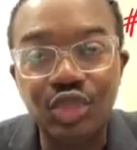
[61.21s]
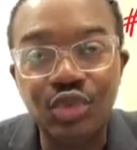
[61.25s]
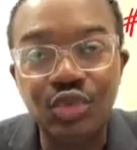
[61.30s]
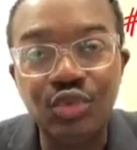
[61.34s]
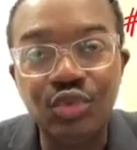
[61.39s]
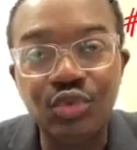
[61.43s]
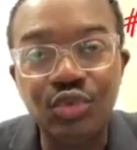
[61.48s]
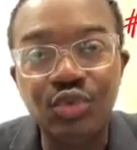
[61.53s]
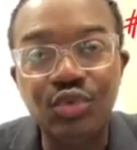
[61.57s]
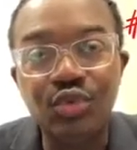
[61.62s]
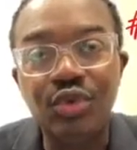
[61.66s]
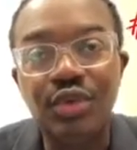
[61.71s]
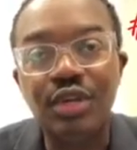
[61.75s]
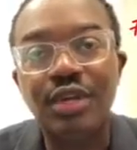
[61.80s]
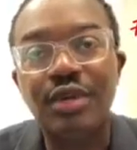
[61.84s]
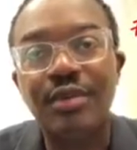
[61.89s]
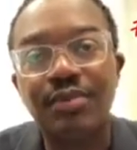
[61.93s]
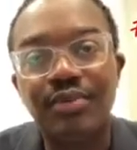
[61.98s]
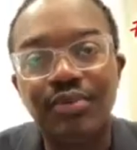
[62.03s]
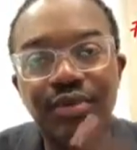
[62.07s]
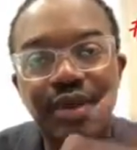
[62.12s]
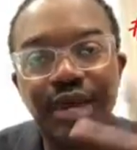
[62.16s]
two
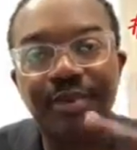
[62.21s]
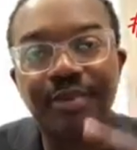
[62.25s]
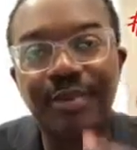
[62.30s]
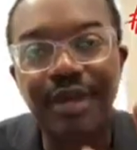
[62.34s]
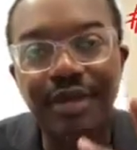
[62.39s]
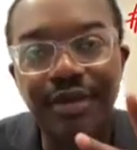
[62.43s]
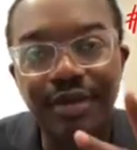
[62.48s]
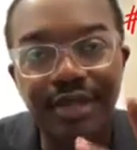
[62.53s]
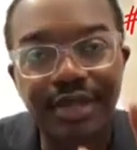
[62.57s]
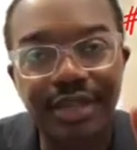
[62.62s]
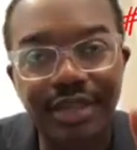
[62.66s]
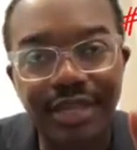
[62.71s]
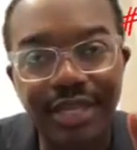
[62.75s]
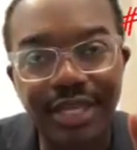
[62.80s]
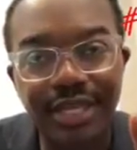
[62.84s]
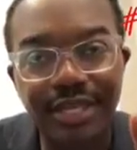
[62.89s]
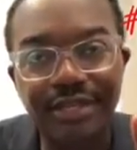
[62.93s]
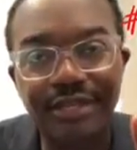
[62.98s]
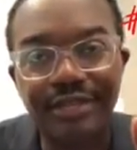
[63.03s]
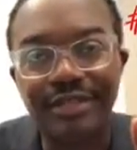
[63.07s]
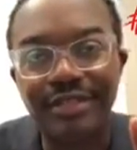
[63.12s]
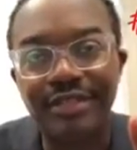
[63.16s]
primary
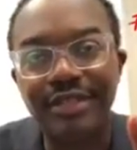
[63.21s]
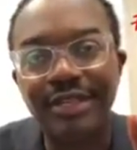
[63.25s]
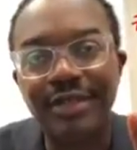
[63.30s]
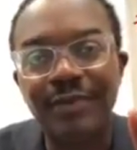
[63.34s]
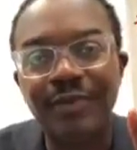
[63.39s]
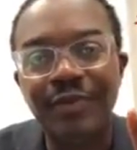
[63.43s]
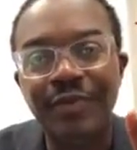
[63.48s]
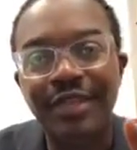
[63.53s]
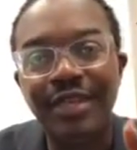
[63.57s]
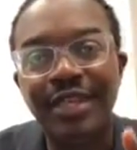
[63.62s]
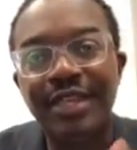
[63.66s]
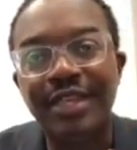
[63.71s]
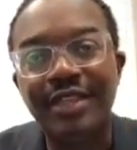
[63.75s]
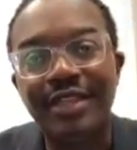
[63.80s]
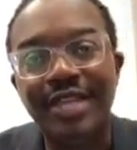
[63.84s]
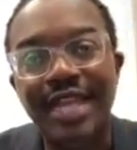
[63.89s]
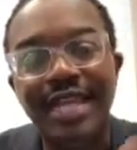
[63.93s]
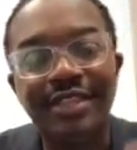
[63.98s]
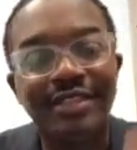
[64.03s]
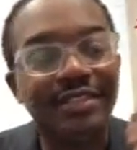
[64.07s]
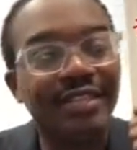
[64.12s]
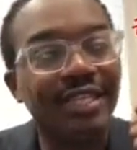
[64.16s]
things.
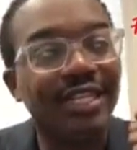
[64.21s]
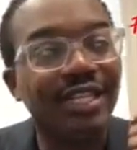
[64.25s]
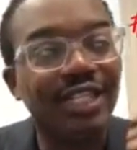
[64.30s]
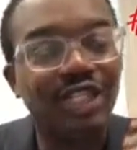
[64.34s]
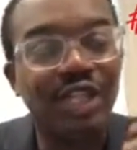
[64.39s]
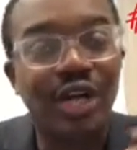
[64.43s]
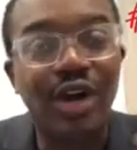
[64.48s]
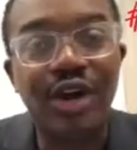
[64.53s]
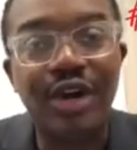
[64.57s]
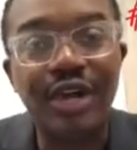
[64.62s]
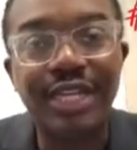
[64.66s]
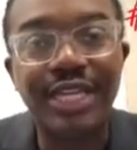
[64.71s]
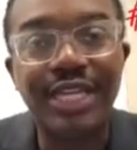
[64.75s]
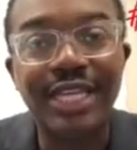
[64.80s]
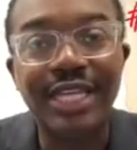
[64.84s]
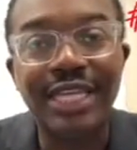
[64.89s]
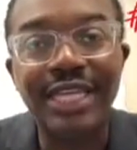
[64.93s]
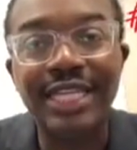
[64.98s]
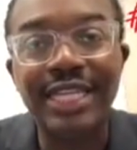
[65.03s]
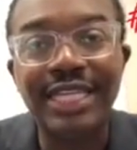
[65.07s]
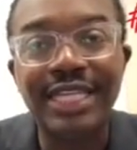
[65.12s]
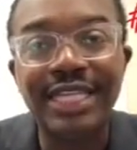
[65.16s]
That's
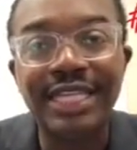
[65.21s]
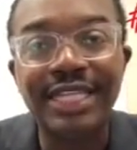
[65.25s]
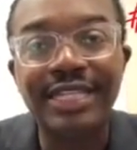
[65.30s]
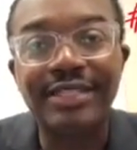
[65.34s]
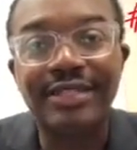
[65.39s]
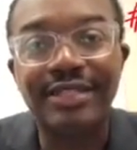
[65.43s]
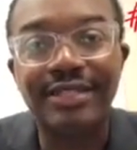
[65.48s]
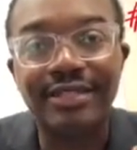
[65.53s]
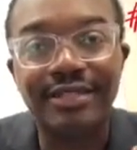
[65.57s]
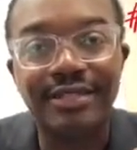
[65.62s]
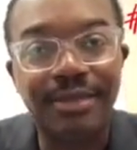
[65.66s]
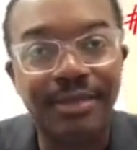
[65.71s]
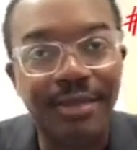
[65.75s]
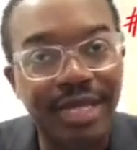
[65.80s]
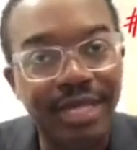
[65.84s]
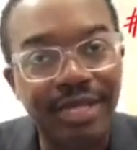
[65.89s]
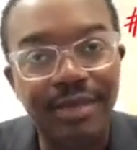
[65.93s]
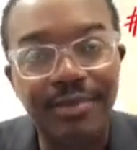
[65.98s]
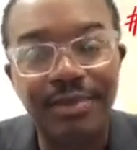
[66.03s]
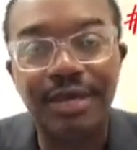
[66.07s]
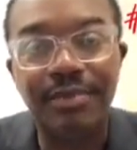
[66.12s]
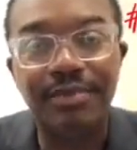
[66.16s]
talking to
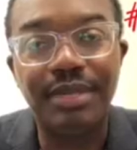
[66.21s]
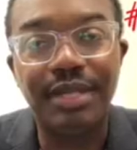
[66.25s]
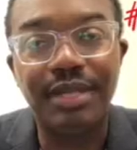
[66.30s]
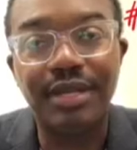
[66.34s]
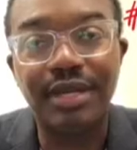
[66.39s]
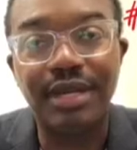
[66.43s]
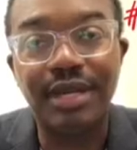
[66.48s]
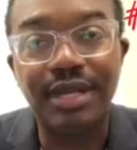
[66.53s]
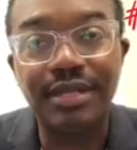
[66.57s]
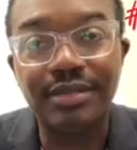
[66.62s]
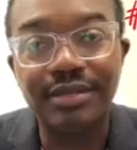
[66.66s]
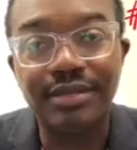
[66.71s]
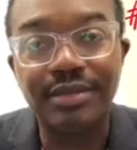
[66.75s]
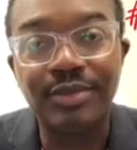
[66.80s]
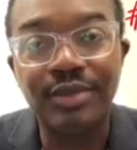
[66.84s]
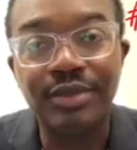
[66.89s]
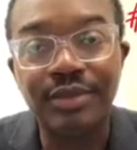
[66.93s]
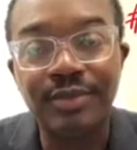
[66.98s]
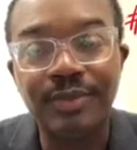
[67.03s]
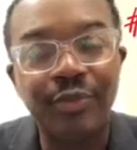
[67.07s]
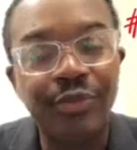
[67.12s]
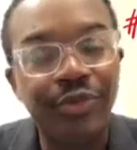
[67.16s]
somebody about being a
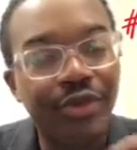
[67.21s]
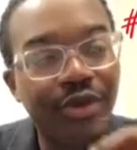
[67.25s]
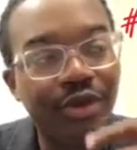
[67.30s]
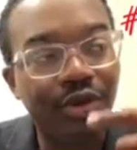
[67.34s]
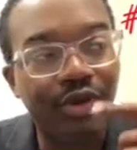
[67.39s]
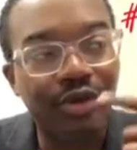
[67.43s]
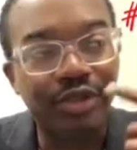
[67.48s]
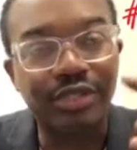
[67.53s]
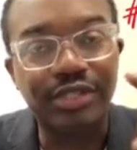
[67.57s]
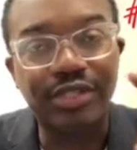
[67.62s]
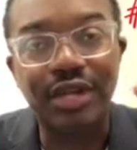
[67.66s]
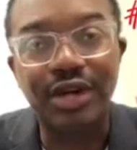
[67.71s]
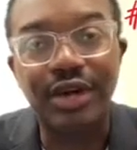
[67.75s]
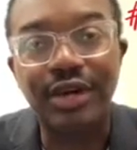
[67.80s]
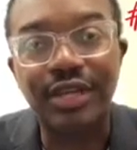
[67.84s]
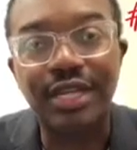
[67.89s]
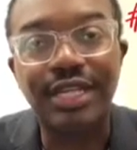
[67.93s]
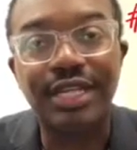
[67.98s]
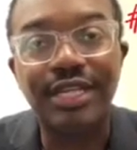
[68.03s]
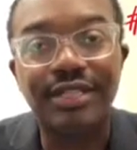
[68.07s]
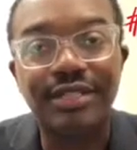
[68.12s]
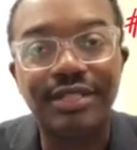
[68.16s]
customer or
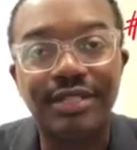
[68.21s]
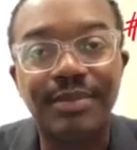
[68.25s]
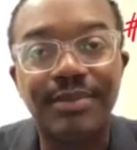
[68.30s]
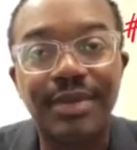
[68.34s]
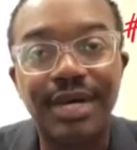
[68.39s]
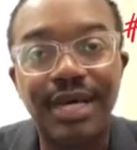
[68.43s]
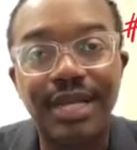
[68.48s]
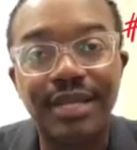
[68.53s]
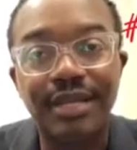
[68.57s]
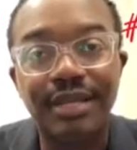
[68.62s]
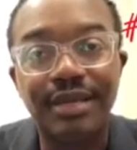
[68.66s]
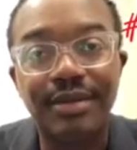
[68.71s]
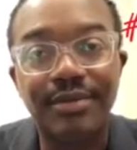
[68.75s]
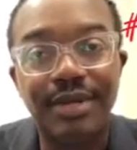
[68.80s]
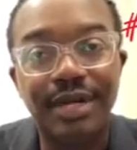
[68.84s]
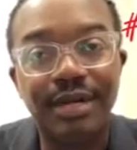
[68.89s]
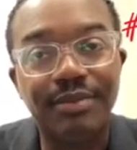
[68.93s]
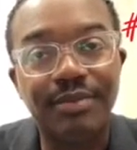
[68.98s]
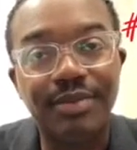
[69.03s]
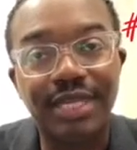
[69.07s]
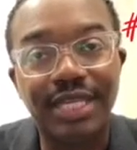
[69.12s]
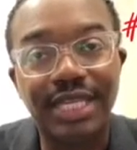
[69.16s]
talking to somebody
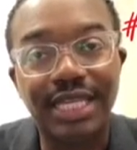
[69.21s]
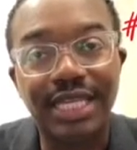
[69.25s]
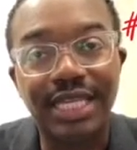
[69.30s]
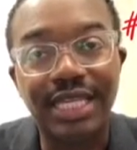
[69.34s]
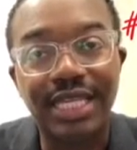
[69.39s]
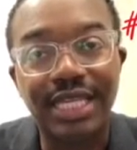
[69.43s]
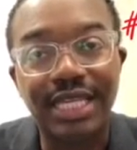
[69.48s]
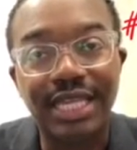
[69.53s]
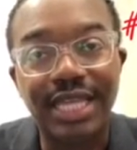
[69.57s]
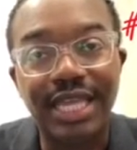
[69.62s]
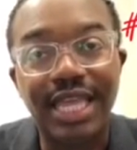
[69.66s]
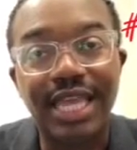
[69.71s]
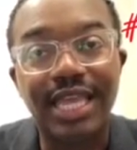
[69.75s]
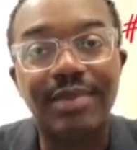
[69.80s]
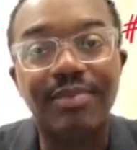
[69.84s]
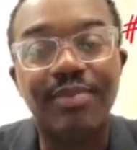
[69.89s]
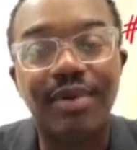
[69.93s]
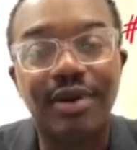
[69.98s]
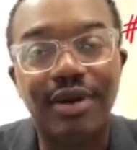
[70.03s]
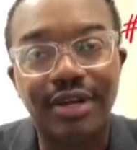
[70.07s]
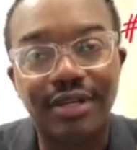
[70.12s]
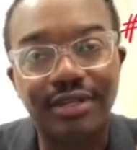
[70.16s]
about being a
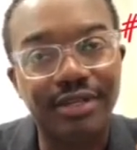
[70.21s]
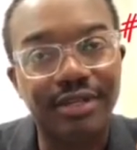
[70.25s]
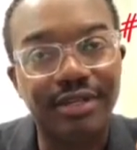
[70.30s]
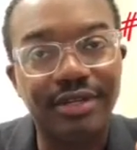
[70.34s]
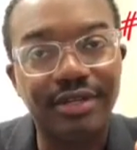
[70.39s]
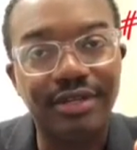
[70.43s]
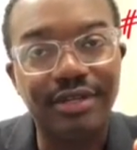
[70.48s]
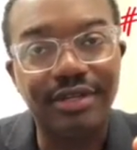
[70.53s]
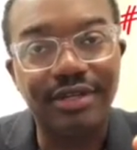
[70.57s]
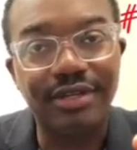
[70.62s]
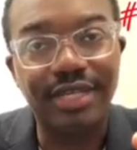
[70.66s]
partner.